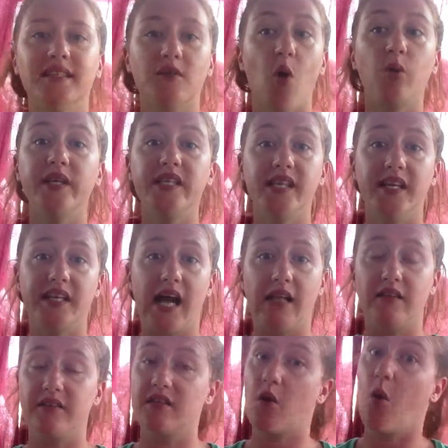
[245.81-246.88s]
is only $10.
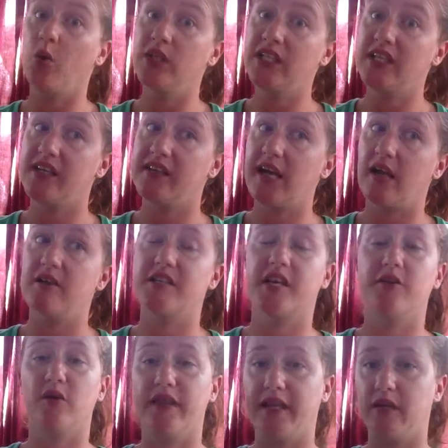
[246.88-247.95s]
Only $10. I
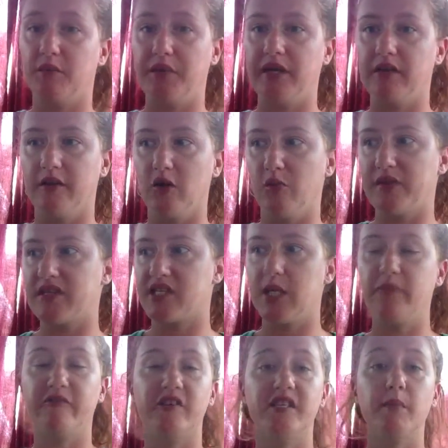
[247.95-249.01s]
know that could be a little bit
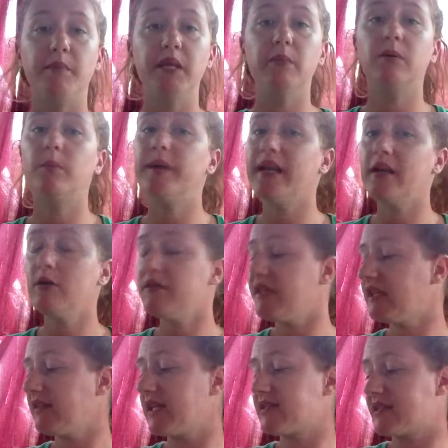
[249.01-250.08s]
steep for some people, but I don't
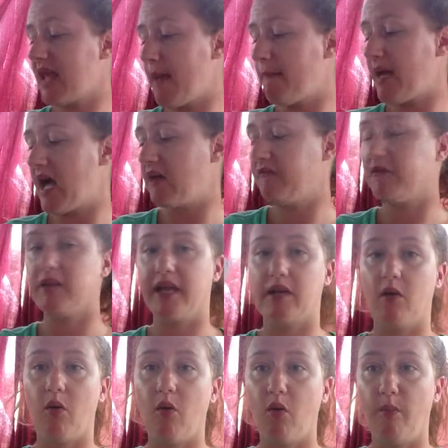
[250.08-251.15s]
think that's that bad for like
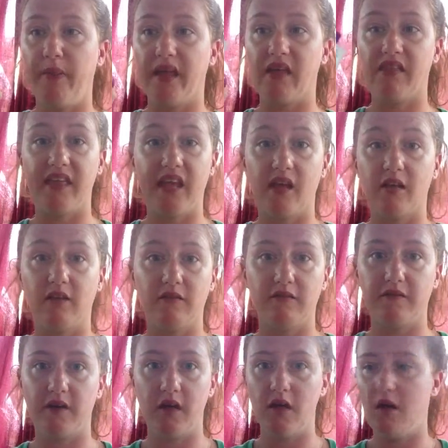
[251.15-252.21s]
a whole big thing
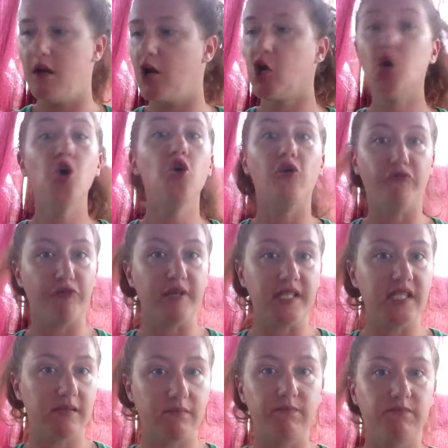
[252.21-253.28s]
of curl
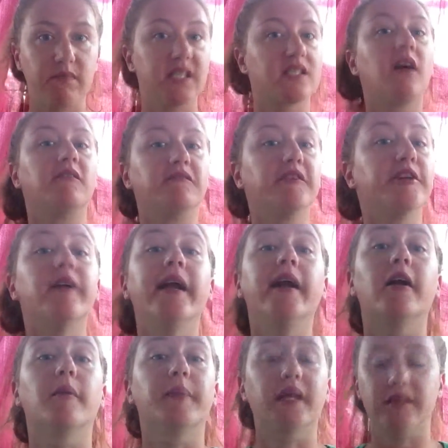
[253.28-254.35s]
frizz stuff for your
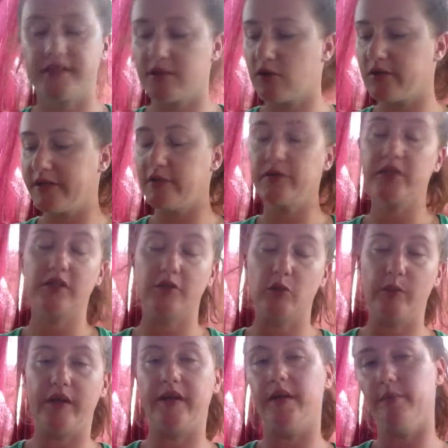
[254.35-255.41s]
hair because you only use a little
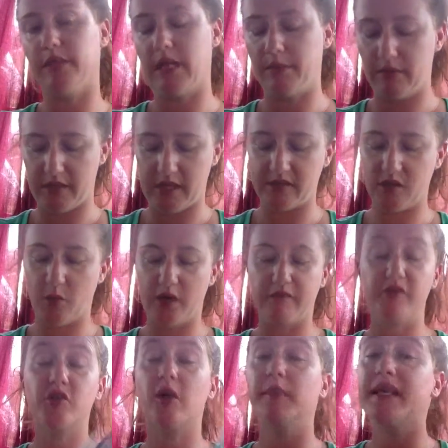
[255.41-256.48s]
bit and blah blah blah so whatever
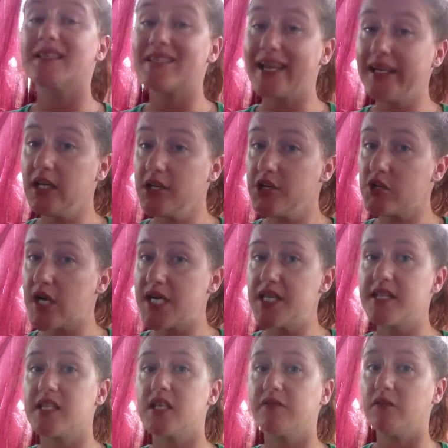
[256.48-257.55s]
so I'm excited to try
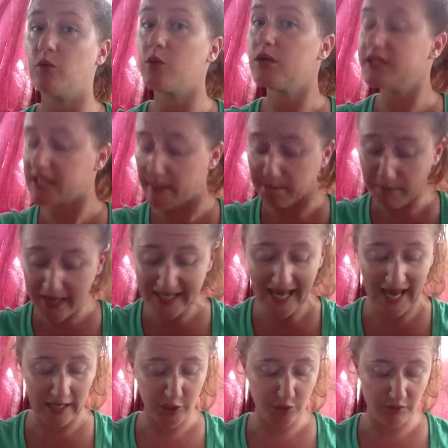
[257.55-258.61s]
this and if it works I might
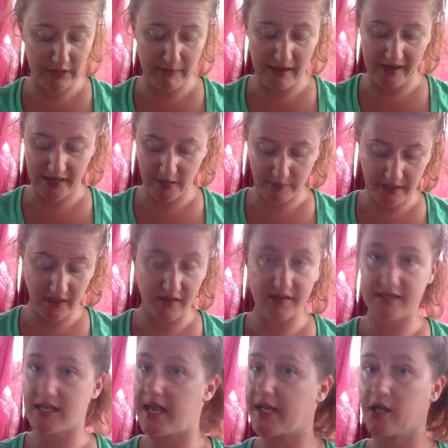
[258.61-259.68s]
actually buy it
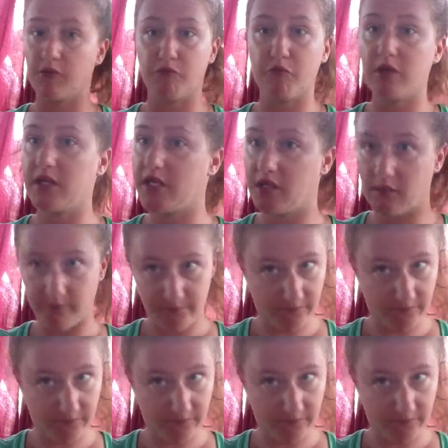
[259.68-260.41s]
because I could really